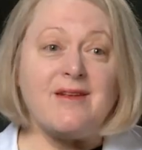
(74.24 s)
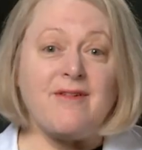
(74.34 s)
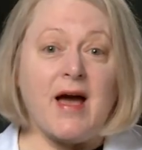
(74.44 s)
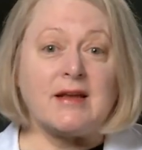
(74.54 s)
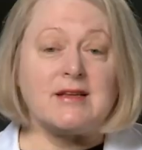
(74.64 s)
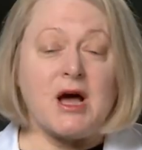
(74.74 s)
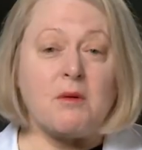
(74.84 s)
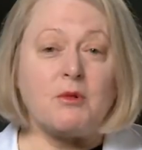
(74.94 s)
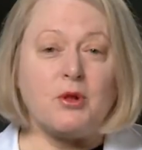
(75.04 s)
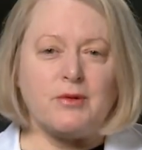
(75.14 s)
In fact,
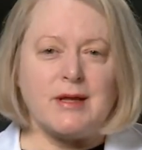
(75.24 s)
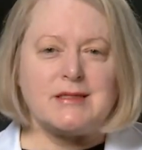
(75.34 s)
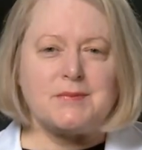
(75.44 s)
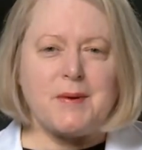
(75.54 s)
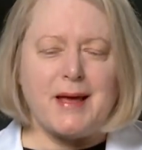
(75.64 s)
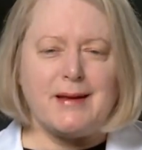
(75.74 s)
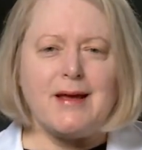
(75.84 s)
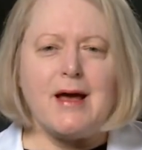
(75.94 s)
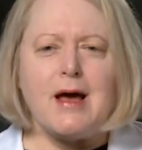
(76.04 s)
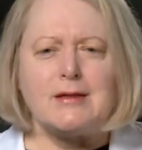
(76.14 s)
um, gluten has been
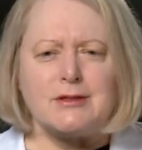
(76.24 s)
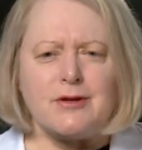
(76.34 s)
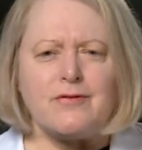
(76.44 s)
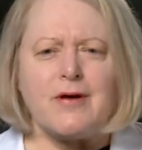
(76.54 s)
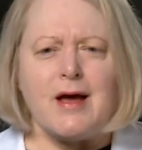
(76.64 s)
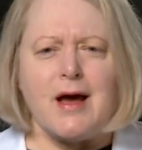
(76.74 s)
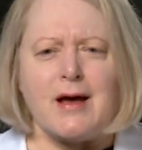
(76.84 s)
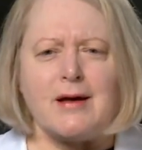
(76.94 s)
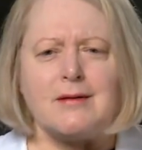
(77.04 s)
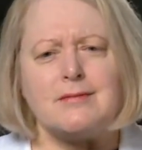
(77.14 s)
sort of
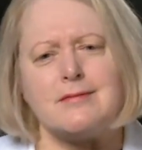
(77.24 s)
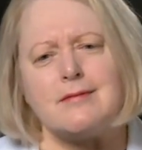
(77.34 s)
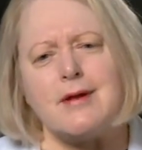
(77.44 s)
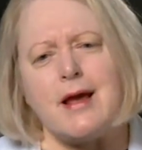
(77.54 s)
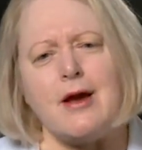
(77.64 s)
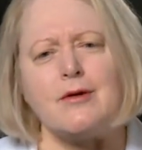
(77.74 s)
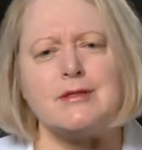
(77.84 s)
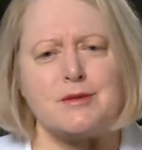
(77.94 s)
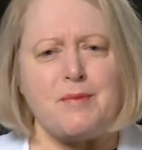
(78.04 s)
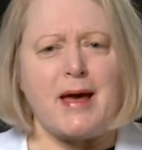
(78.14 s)
uh, hailed
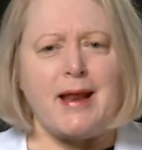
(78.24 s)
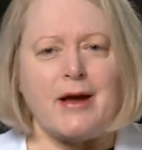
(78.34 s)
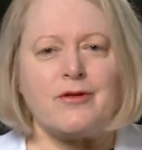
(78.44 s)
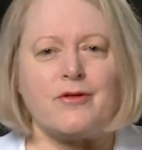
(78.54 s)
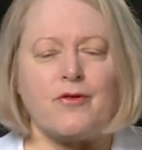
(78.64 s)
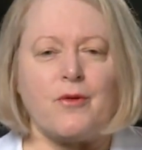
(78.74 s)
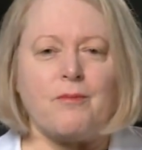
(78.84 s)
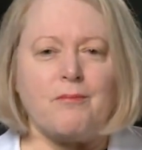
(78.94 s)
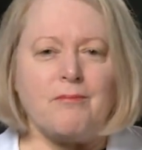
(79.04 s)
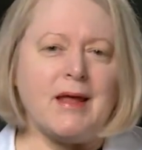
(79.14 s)
as a bad actor for
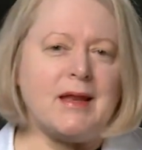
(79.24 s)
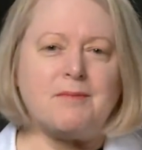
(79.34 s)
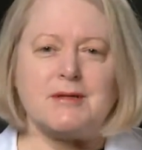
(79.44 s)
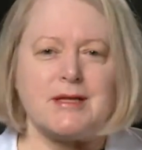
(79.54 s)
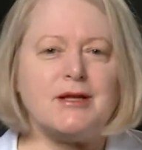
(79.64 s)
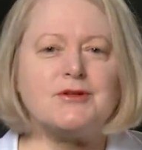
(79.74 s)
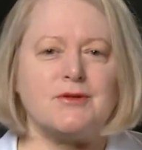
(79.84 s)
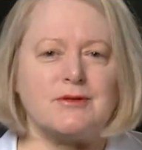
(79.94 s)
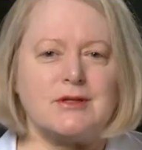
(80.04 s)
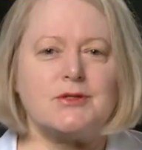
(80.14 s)
many
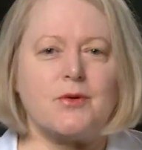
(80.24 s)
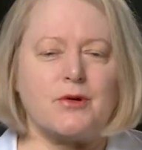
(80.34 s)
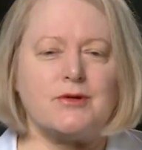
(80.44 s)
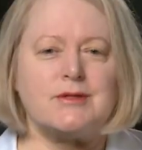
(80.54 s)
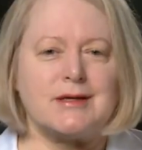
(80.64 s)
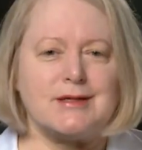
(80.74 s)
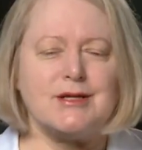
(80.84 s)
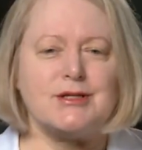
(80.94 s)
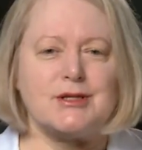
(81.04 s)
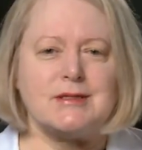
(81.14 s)
potential disorders and
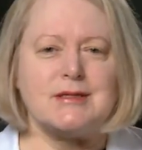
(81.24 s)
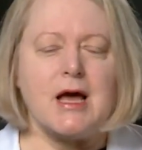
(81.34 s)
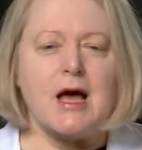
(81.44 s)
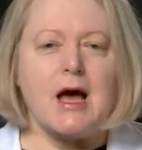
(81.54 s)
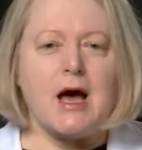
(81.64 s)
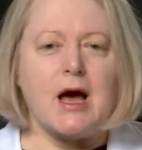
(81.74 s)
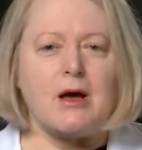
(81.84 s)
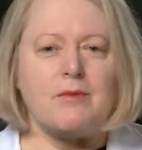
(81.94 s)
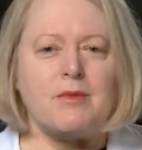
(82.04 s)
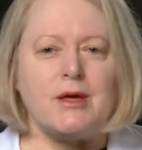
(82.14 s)
conditions.
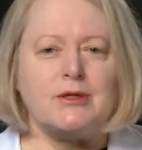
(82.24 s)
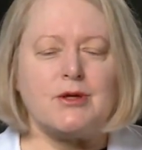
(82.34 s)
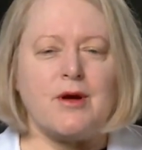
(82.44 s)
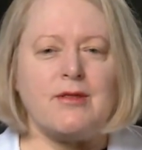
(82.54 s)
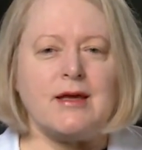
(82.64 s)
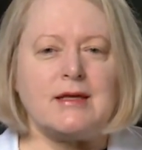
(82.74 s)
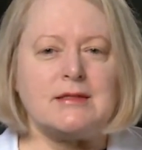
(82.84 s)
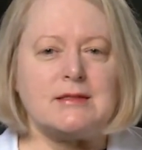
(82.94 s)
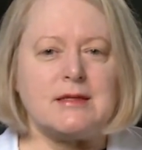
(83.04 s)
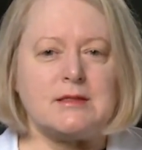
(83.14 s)
Um, so I think
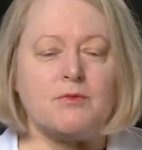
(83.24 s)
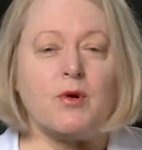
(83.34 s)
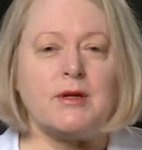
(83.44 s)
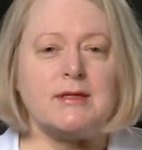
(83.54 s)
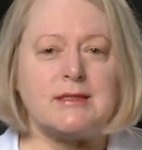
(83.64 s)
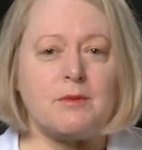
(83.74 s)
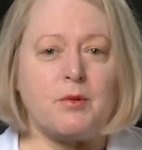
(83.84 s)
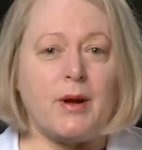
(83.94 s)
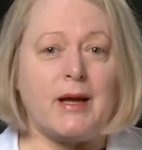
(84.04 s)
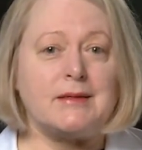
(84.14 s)
it's it's important to
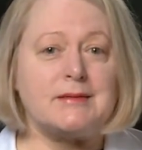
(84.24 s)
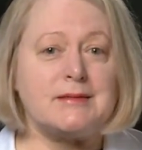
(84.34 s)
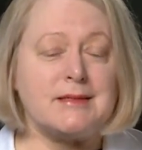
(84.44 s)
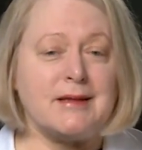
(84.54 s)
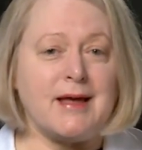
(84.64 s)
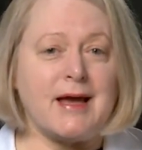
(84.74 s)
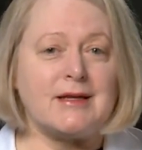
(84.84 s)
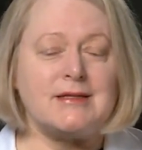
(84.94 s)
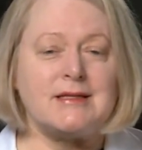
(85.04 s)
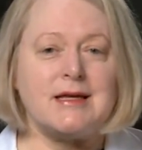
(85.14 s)
separate
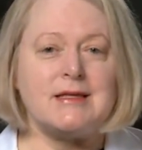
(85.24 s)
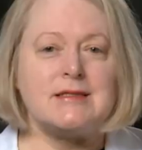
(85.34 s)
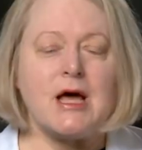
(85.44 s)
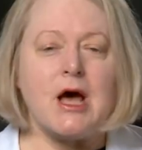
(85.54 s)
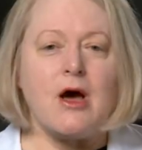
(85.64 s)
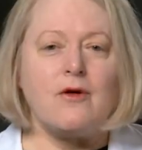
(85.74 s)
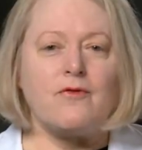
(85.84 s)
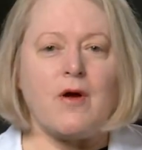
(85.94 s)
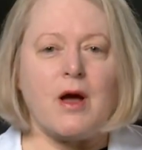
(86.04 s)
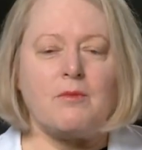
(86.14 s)
celiac disease
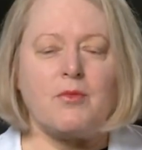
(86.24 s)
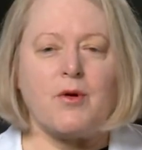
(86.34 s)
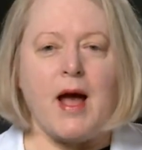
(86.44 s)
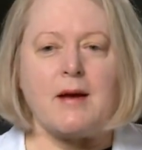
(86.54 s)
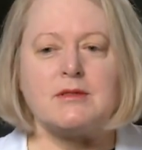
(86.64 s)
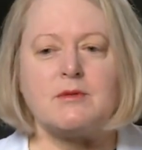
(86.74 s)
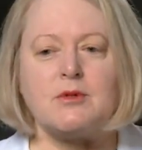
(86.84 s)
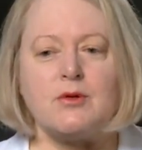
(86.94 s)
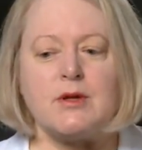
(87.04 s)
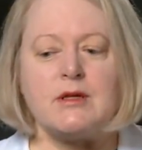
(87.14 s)
from perhaps some
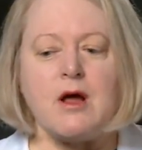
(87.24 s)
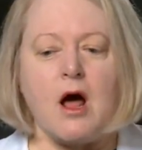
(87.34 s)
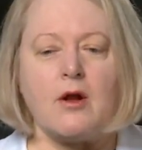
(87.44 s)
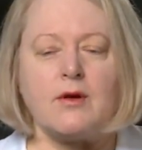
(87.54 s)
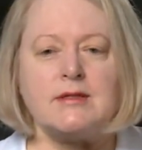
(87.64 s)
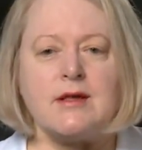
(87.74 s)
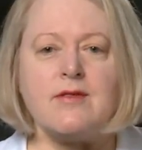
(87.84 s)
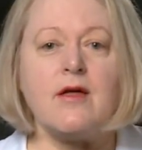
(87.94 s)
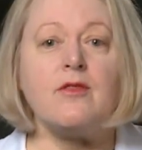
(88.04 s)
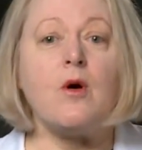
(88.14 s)
gluten intolerance and
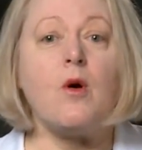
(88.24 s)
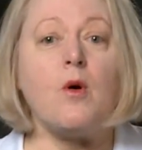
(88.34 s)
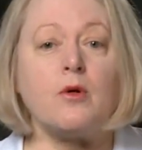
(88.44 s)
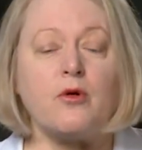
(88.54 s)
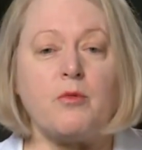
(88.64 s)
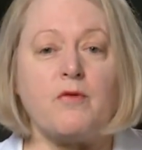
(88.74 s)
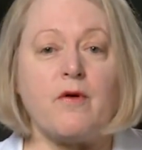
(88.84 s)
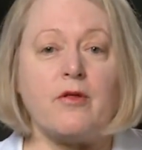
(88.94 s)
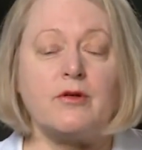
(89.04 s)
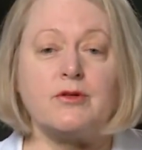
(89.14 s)
then the whole group of
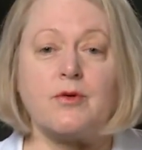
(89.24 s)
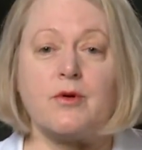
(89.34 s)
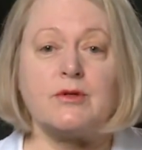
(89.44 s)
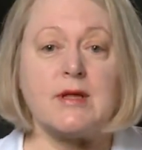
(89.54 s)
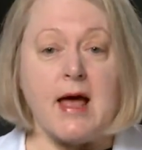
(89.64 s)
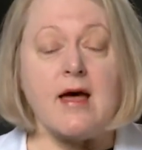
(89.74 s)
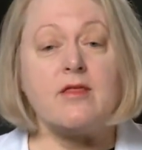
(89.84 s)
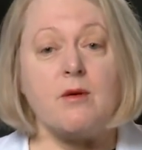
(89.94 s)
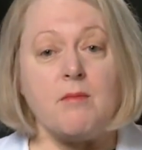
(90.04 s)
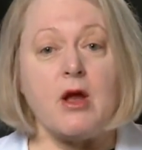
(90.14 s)
other disorders
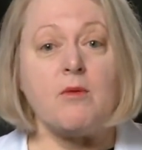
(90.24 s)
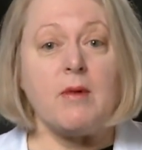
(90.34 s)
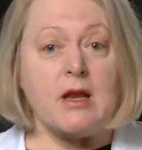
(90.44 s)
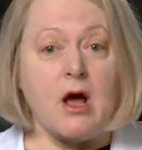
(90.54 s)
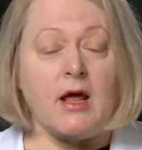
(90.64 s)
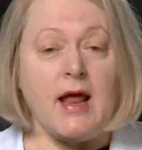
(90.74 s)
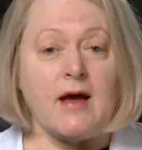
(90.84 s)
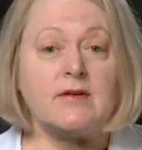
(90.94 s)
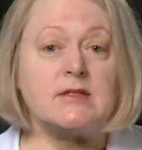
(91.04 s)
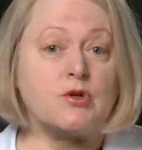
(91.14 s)
that may or may not
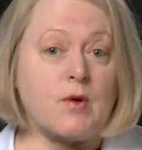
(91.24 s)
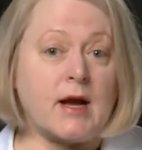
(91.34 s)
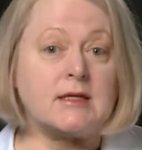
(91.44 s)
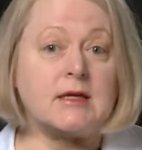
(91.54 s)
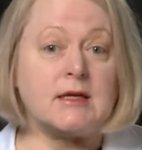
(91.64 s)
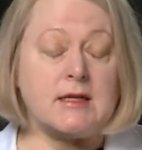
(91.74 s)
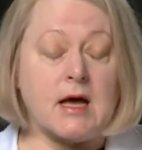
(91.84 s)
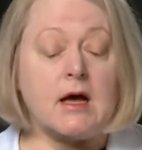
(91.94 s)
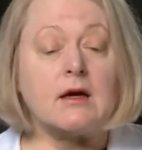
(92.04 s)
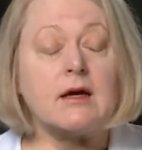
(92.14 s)
have as direct a con
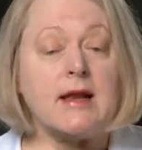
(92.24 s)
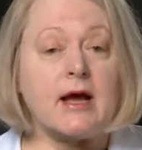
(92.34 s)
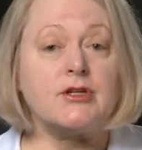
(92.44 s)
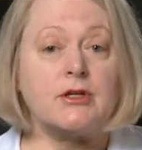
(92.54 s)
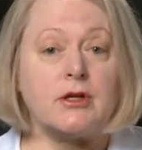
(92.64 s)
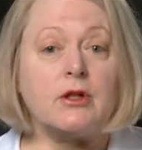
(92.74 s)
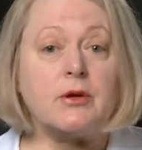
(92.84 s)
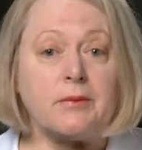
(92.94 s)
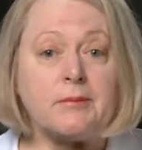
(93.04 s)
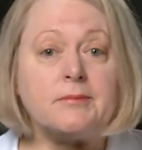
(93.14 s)
uh, connection to
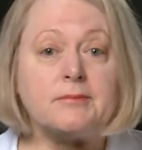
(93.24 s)
gluten.